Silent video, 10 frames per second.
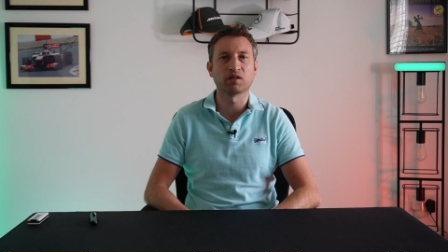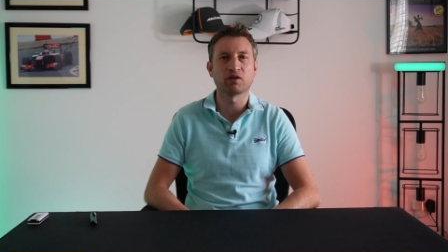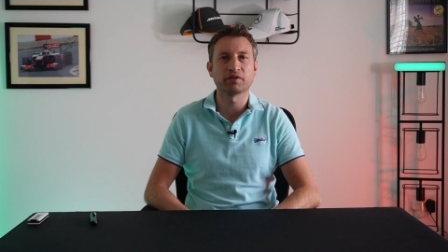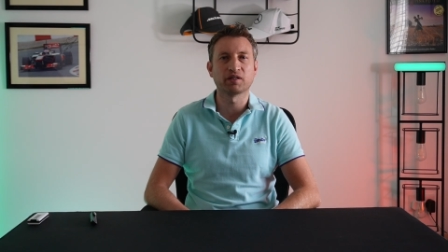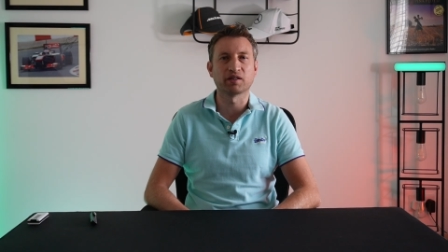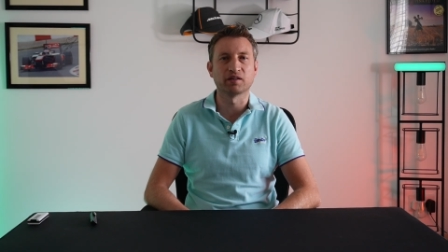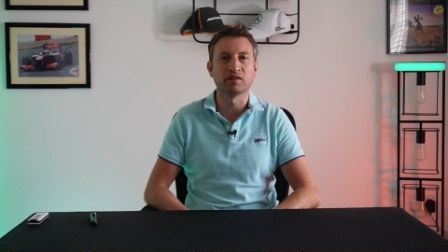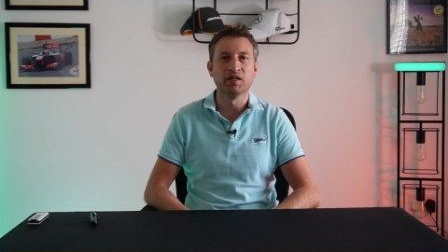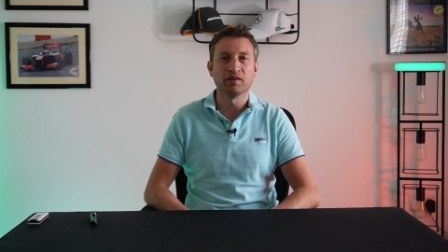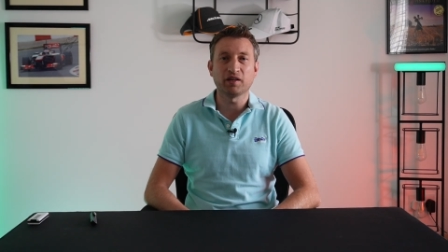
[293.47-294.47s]
when logging in.
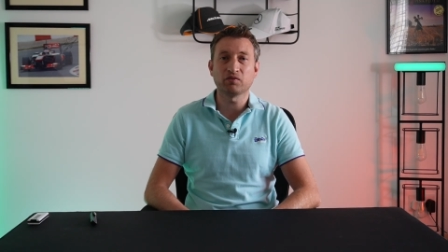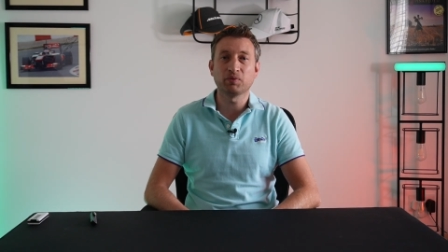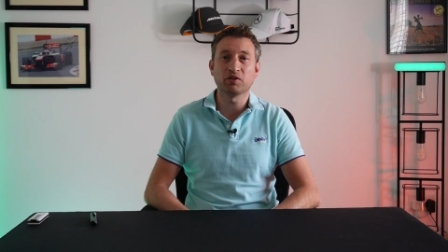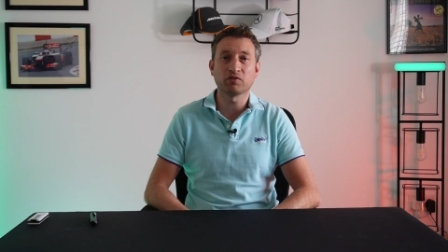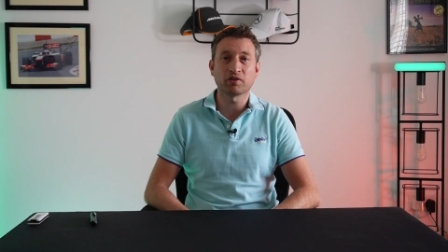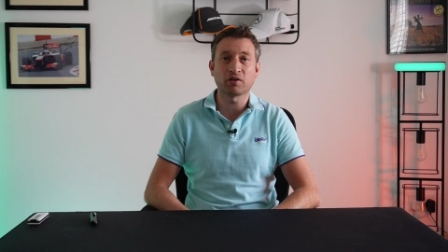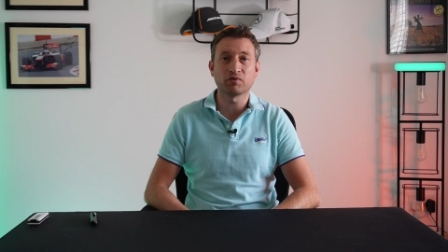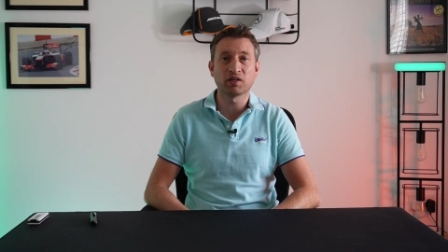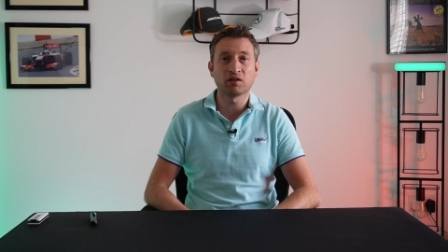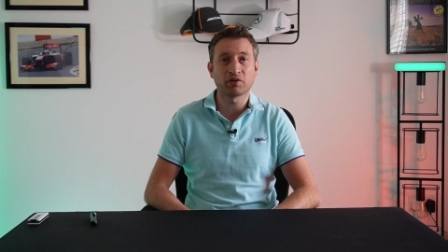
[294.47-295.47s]
That's because I don't
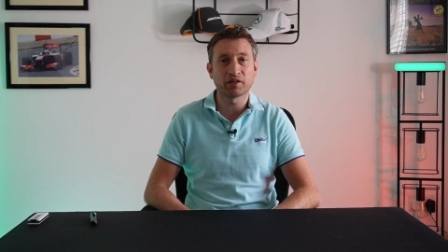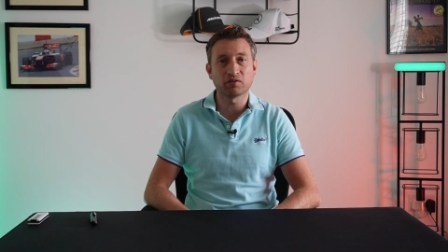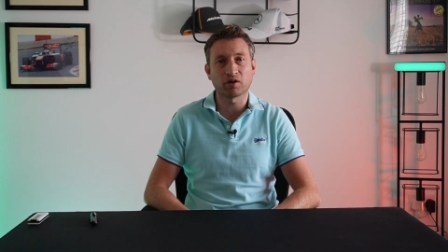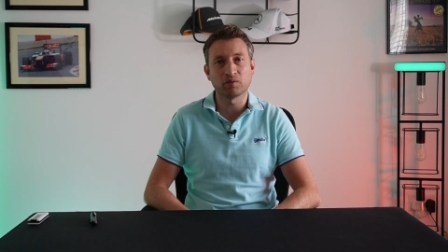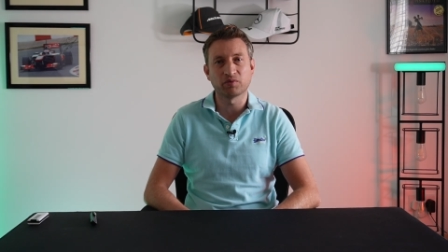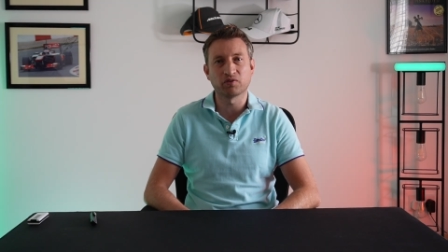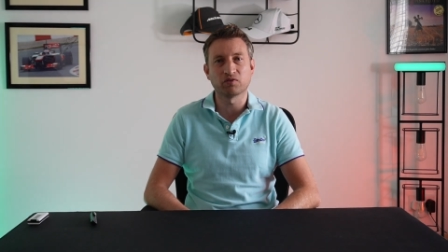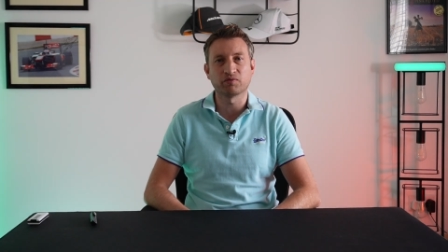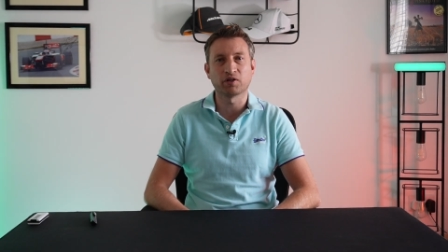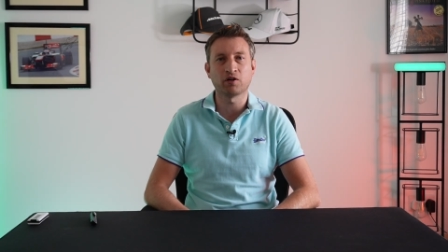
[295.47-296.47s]
really log into Home
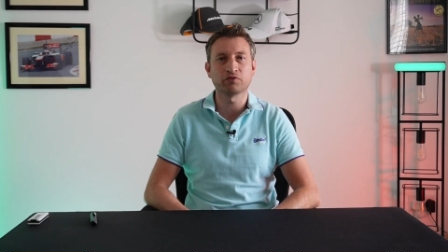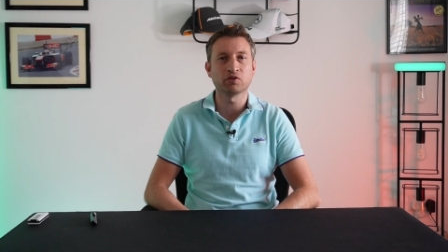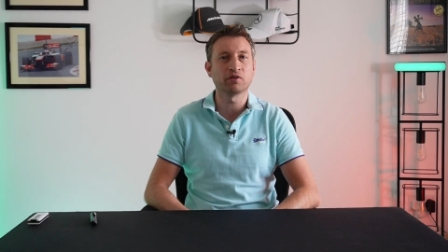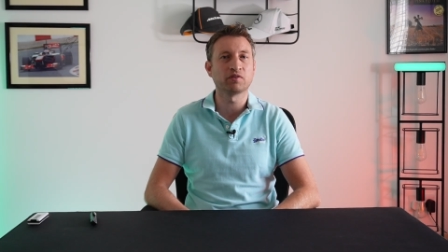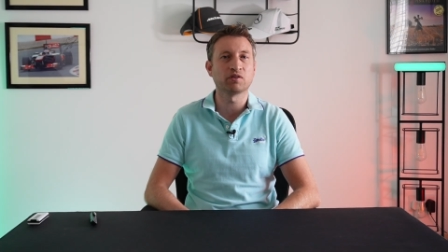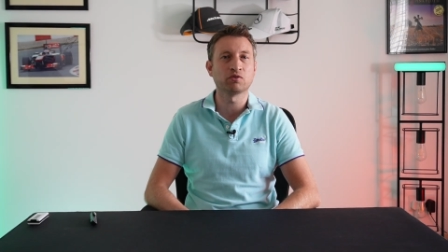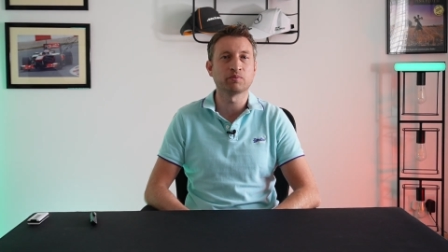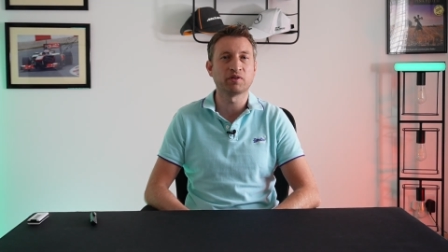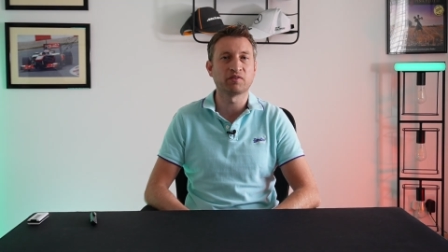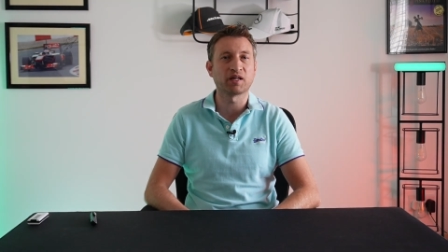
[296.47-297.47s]
Assistant very often because it
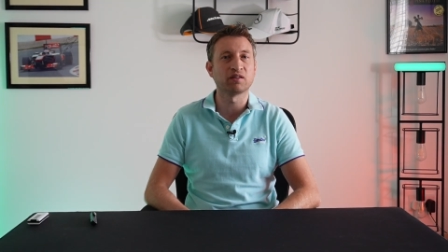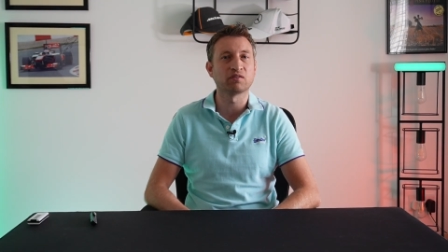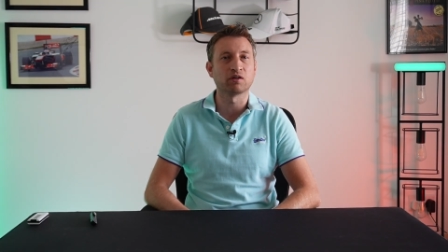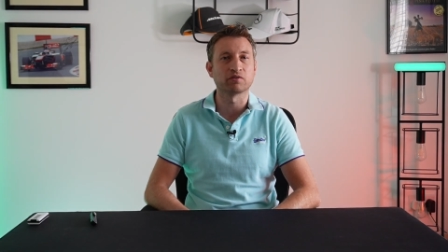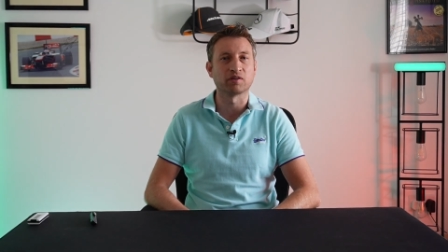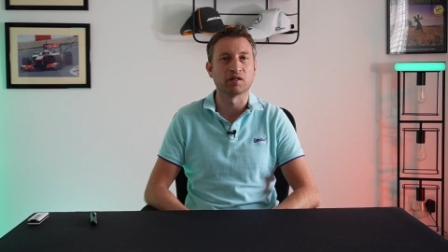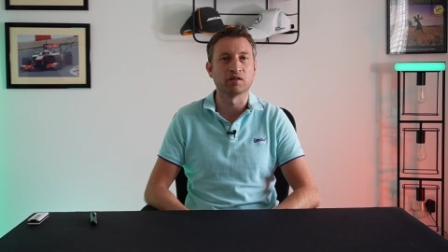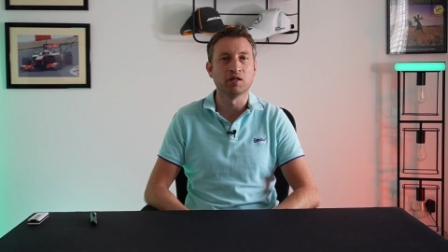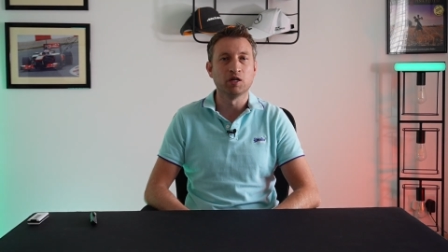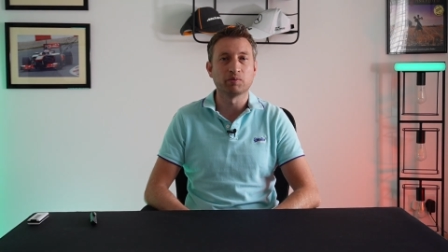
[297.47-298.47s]
normally stays logged
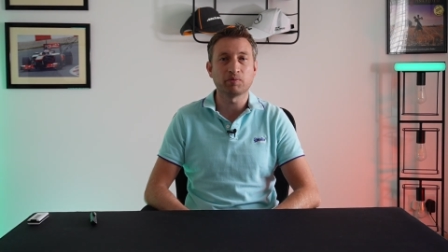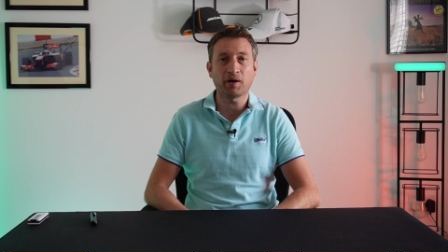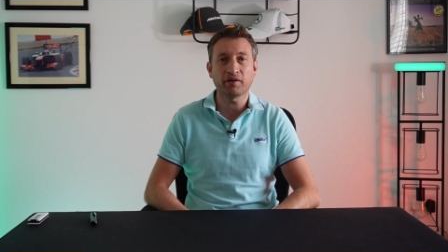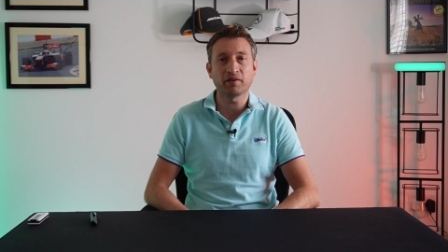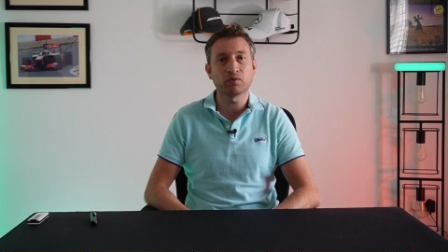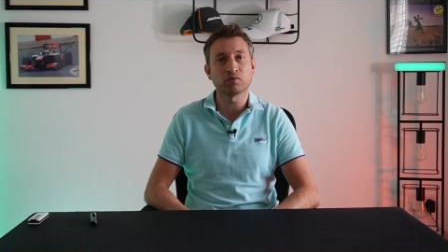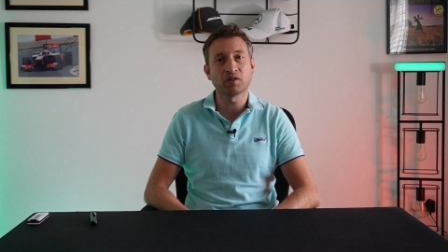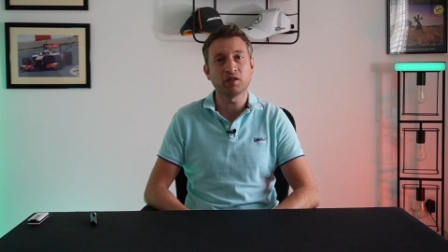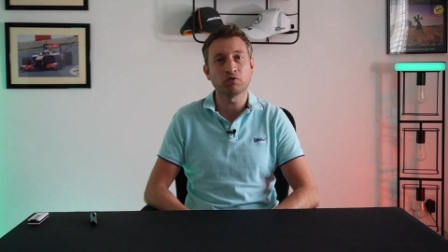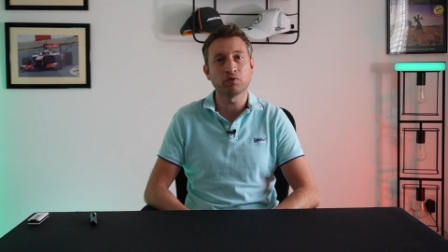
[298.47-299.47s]
in. But apparently there was
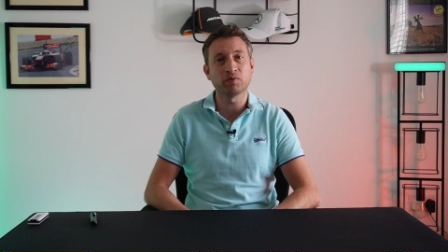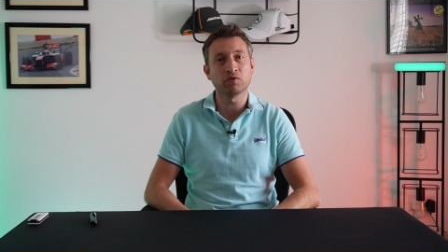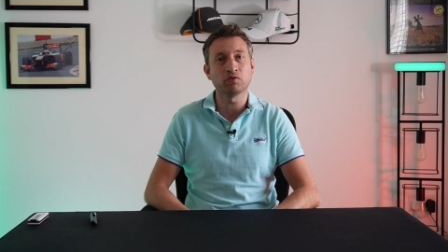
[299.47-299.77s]
an issue with